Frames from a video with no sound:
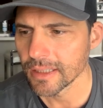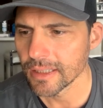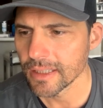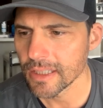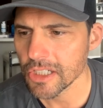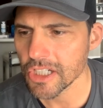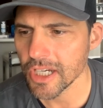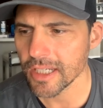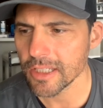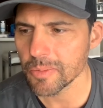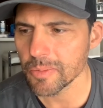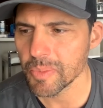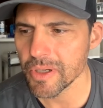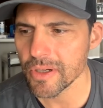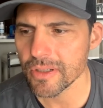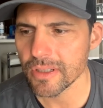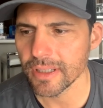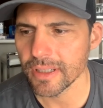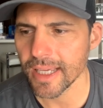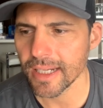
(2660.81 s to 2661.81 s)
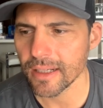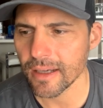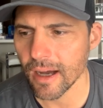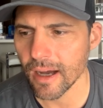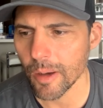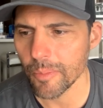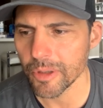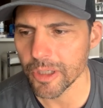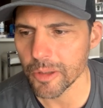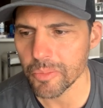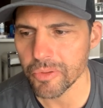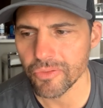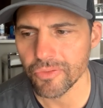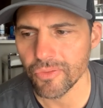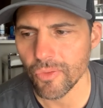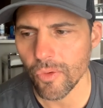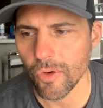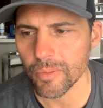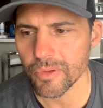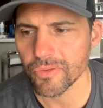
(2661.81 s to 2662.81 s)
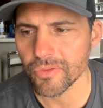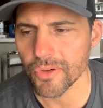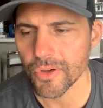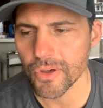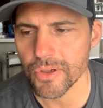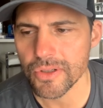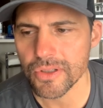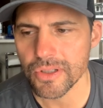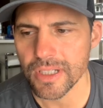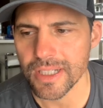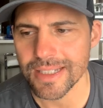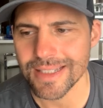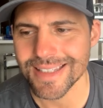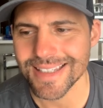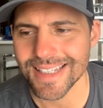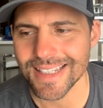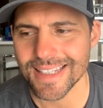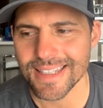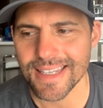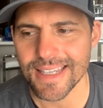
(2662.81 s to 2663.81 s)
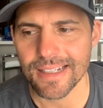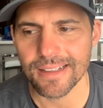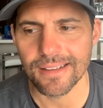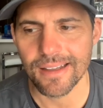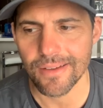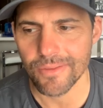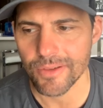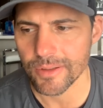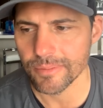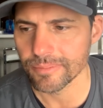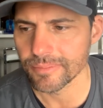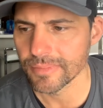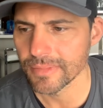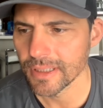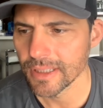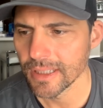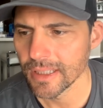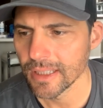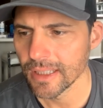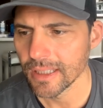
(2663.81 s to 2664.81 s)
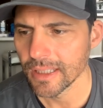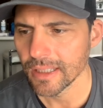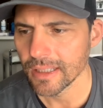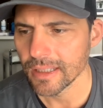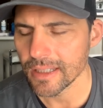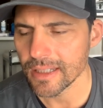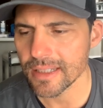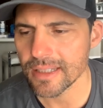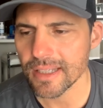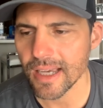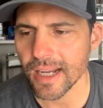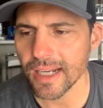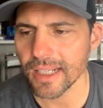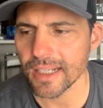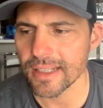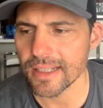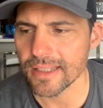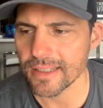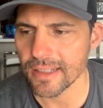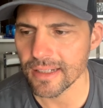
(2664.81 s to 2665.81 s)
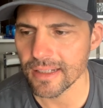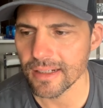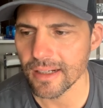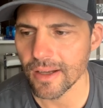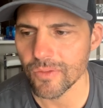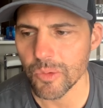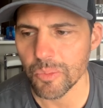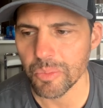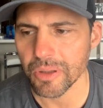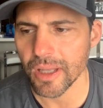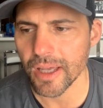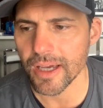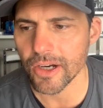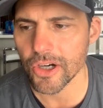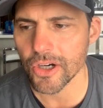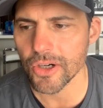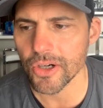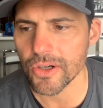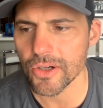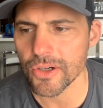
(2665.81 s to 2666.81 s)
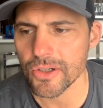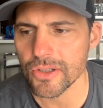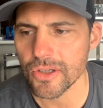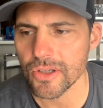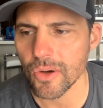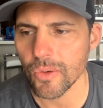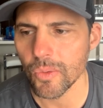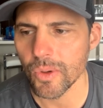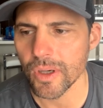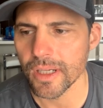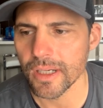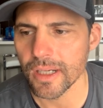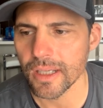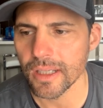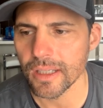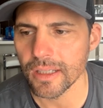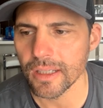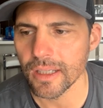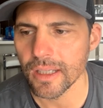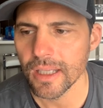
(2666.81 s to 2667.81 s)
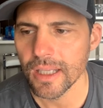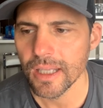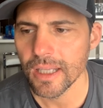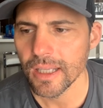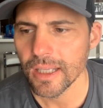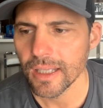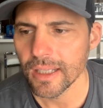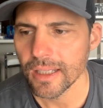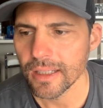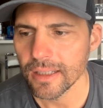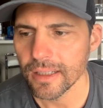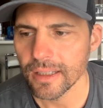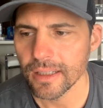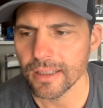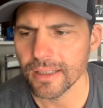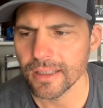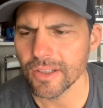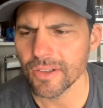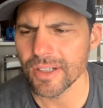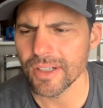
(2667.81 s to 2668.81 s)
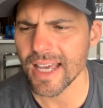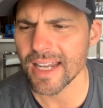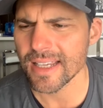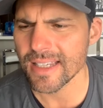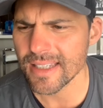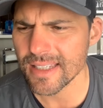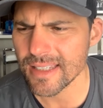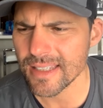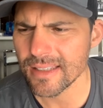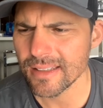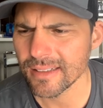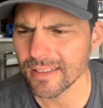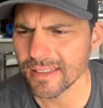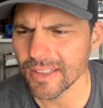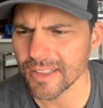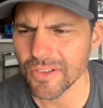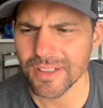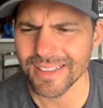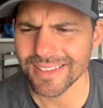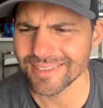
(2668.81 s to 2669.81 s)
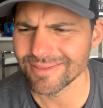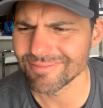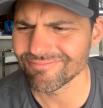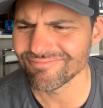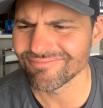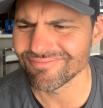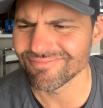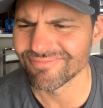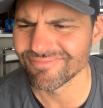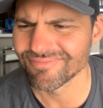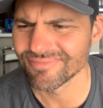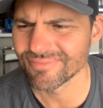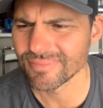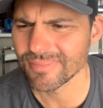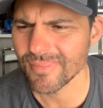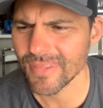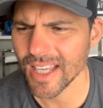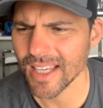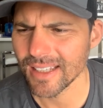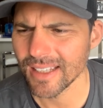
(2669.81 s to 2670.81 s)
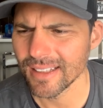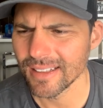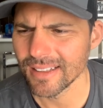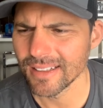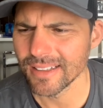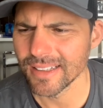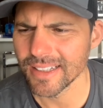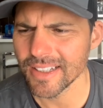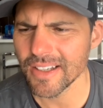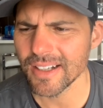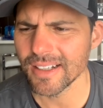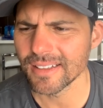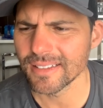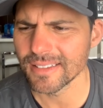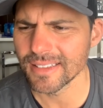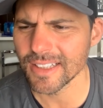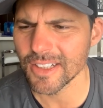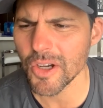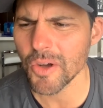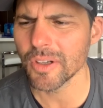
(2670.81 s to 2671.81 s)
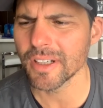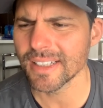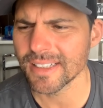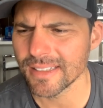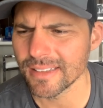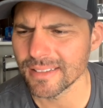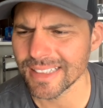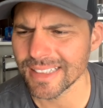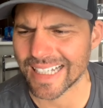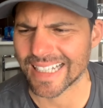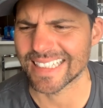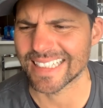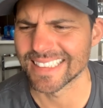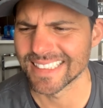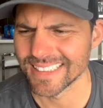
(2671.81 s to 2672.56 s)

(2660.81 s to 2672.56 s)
Shakespeare's late comedy performed first in 1611. The inciting incident of the play occurs when Leonidas, Leon, hmm, Leon, Leonidi, ah,